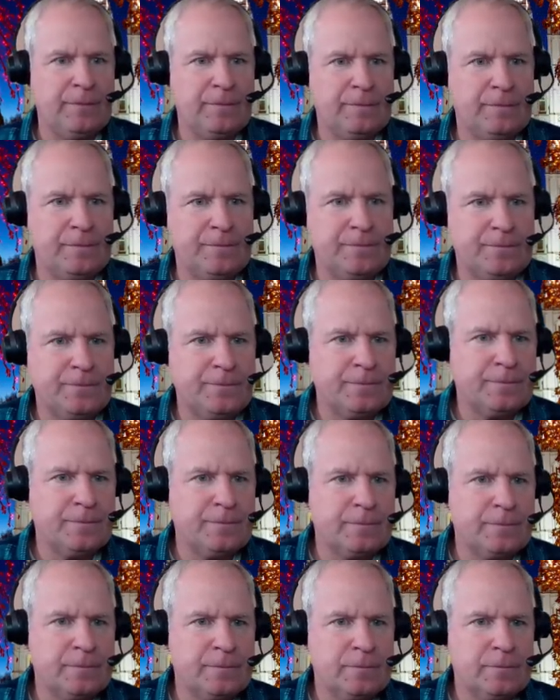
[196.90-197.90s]

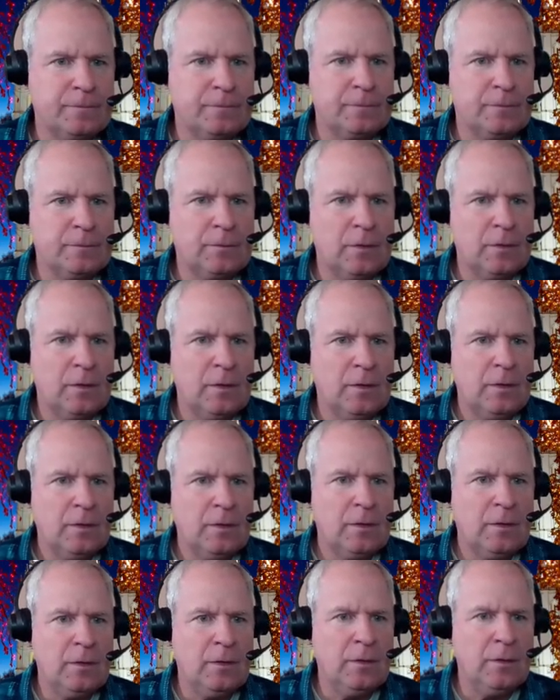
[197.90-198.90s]

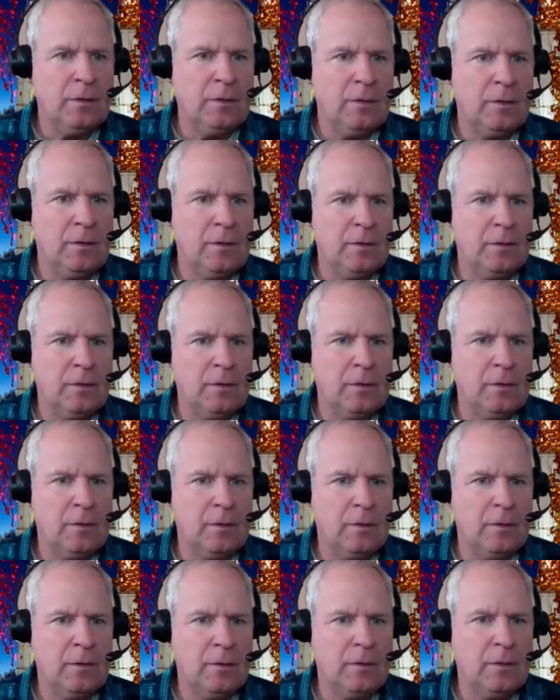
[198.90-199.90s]

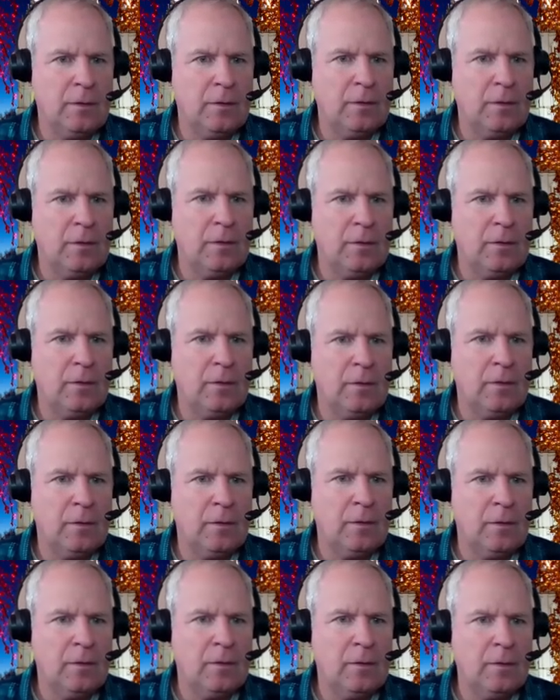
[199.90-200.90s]

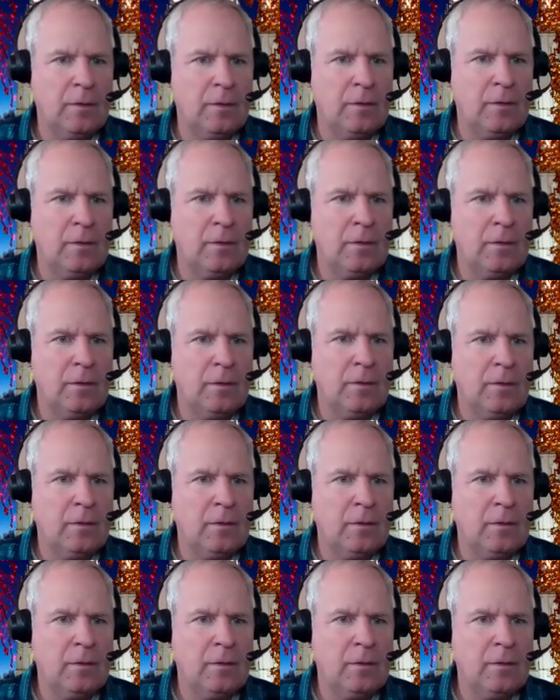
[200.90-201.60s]
No one is speaking in this clip.